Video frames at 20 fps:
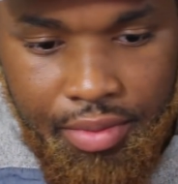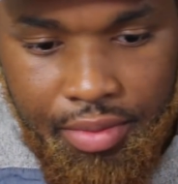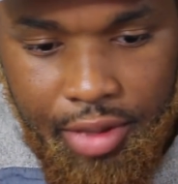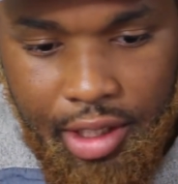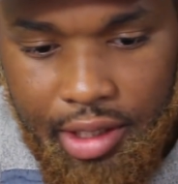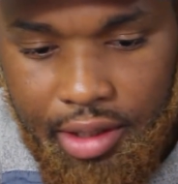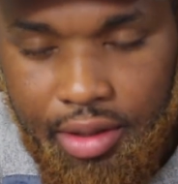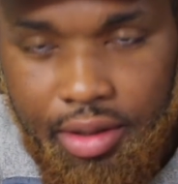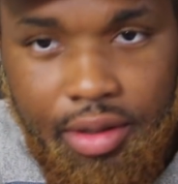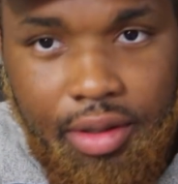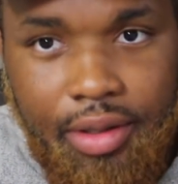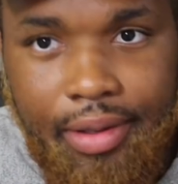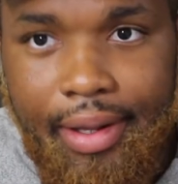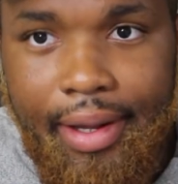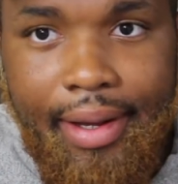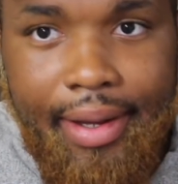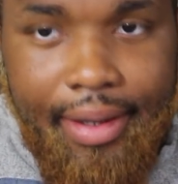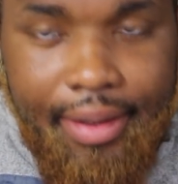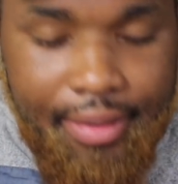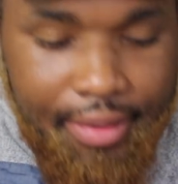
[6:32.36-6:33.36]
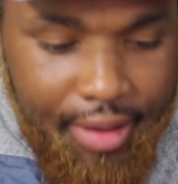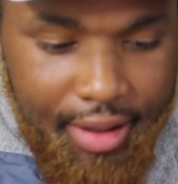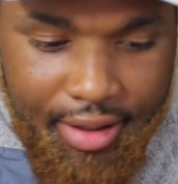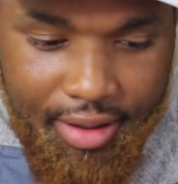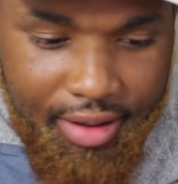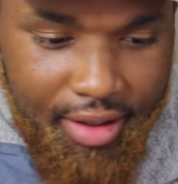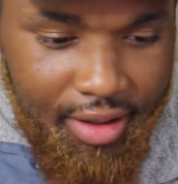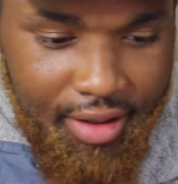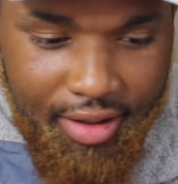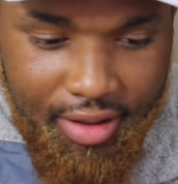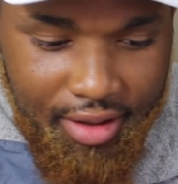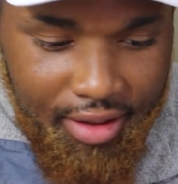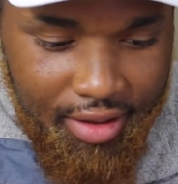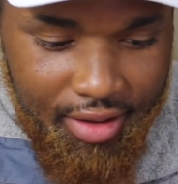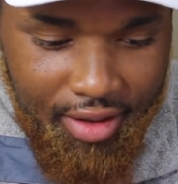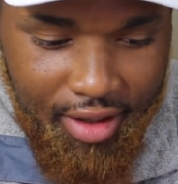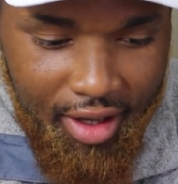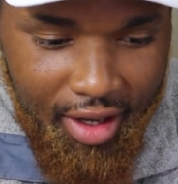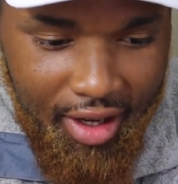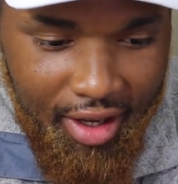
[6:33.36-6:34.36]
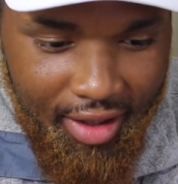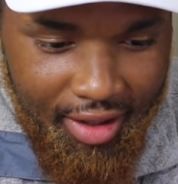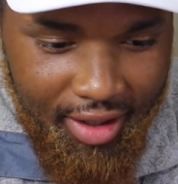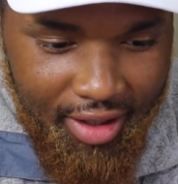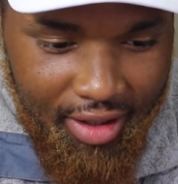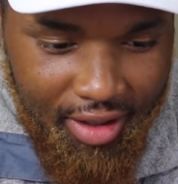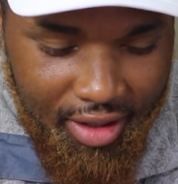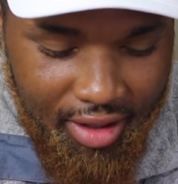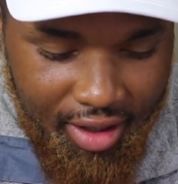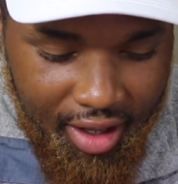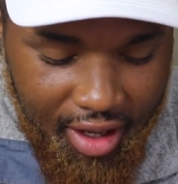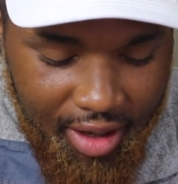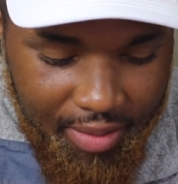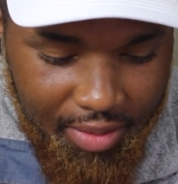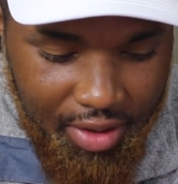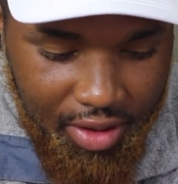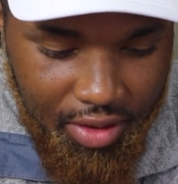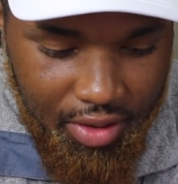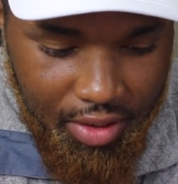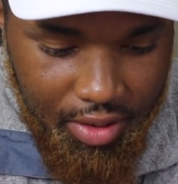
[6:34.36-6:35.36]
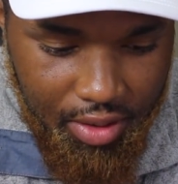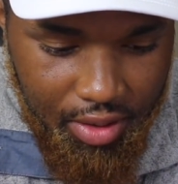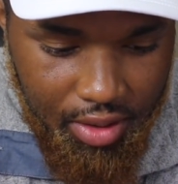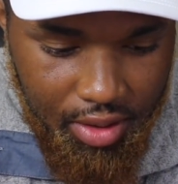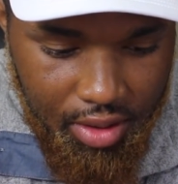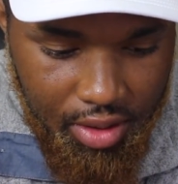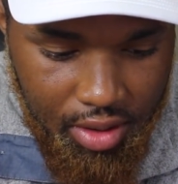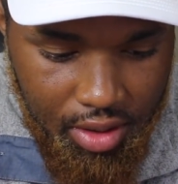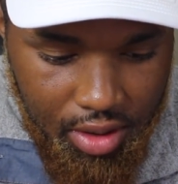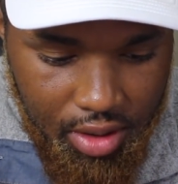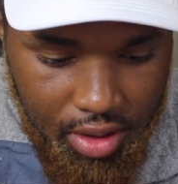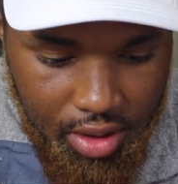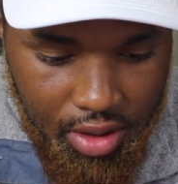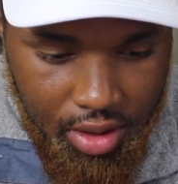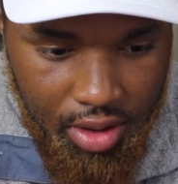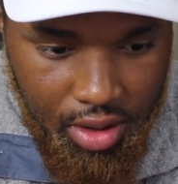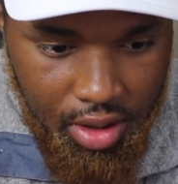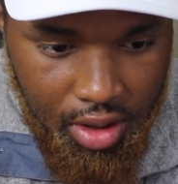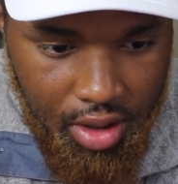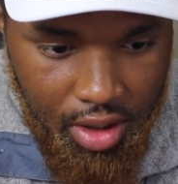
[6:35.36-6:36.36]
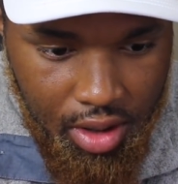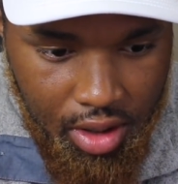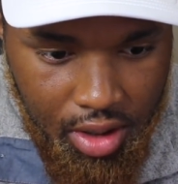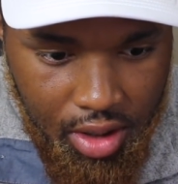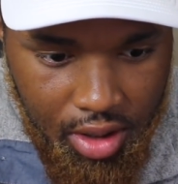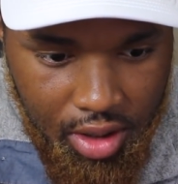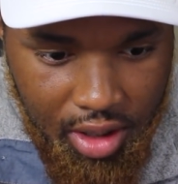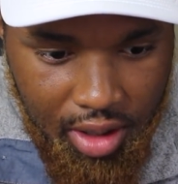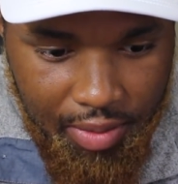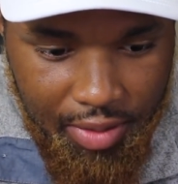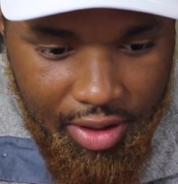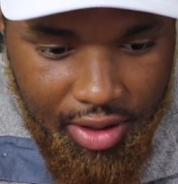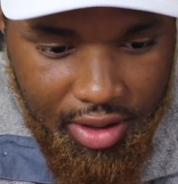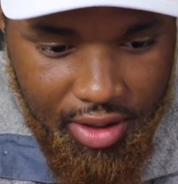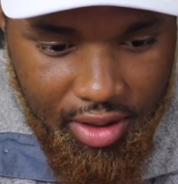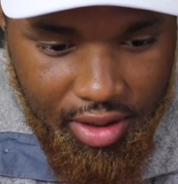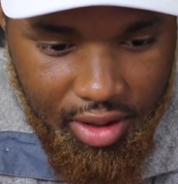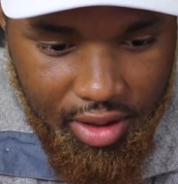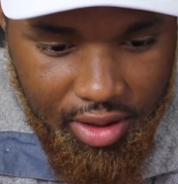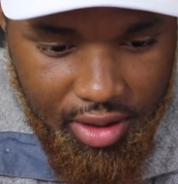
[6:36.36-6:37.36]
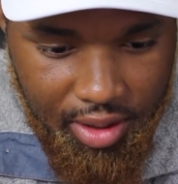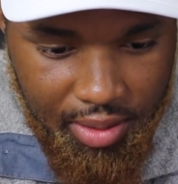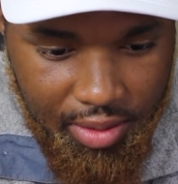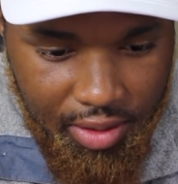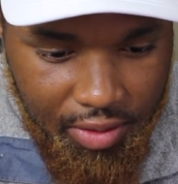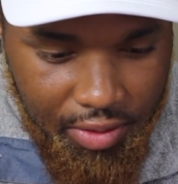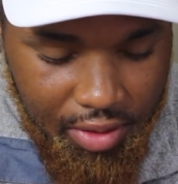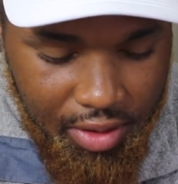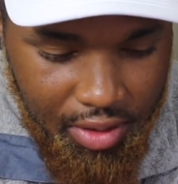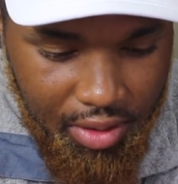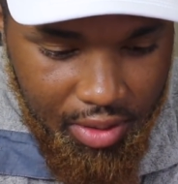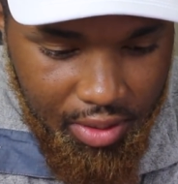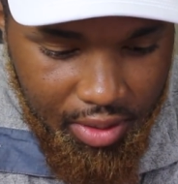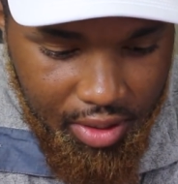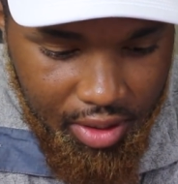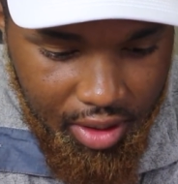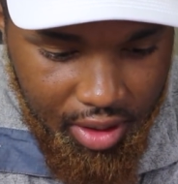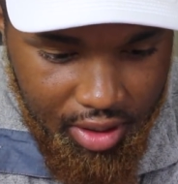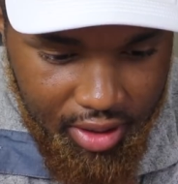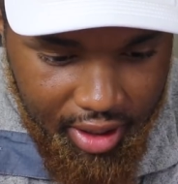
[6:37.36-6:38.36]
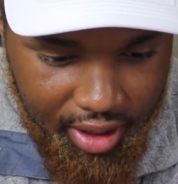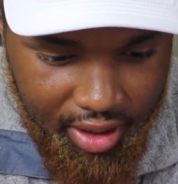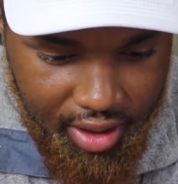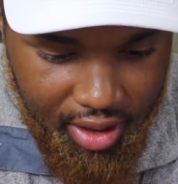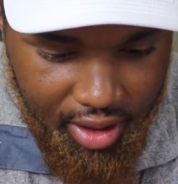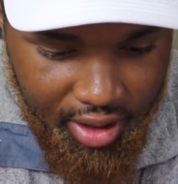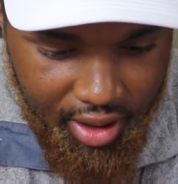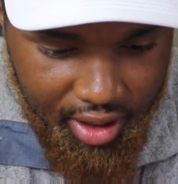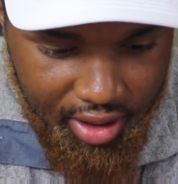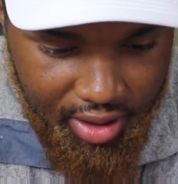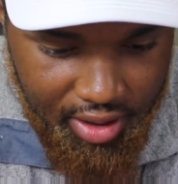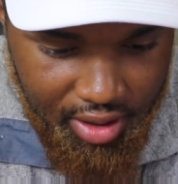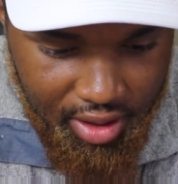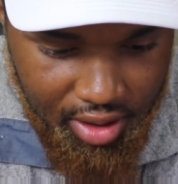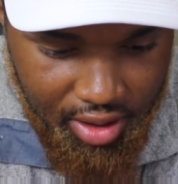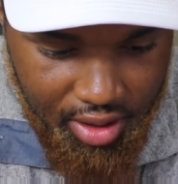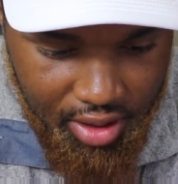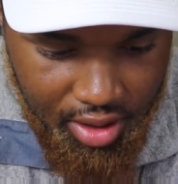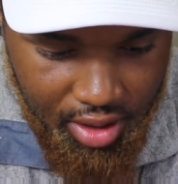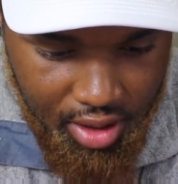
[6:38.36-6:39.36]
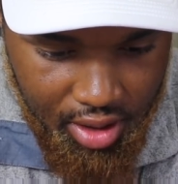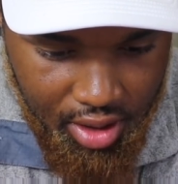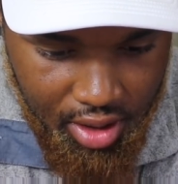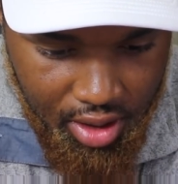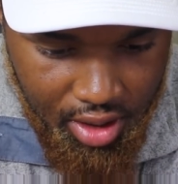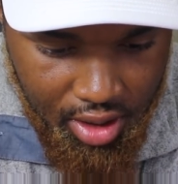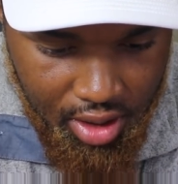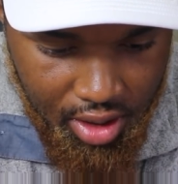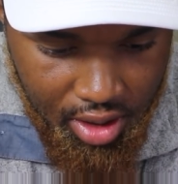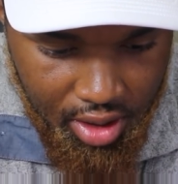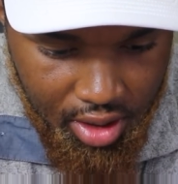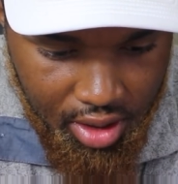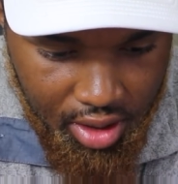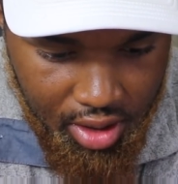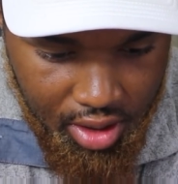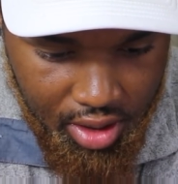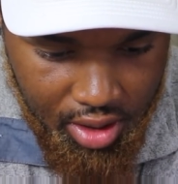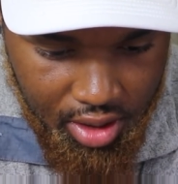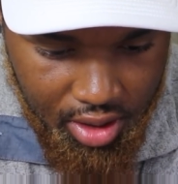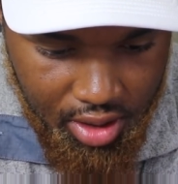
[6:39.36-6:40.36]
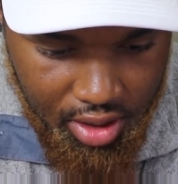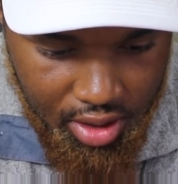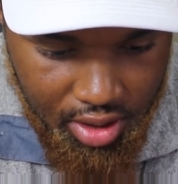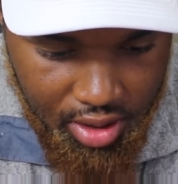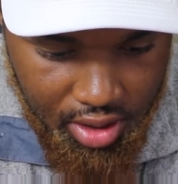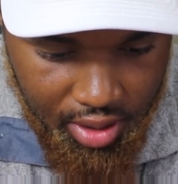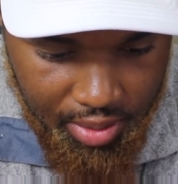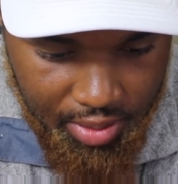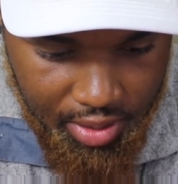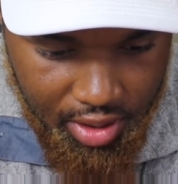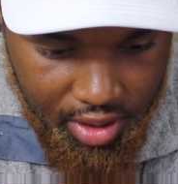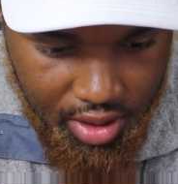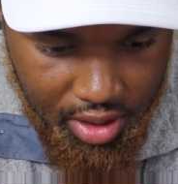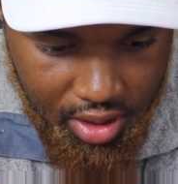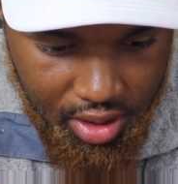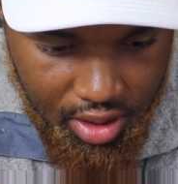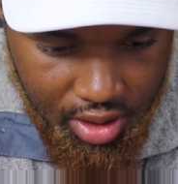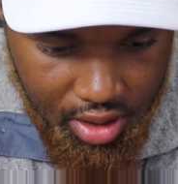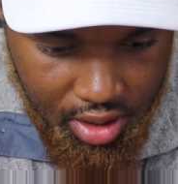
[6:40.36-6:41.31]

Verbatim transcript: This nah, this this is this just can't be true. Let me just see something real quick, cause I think I seen something.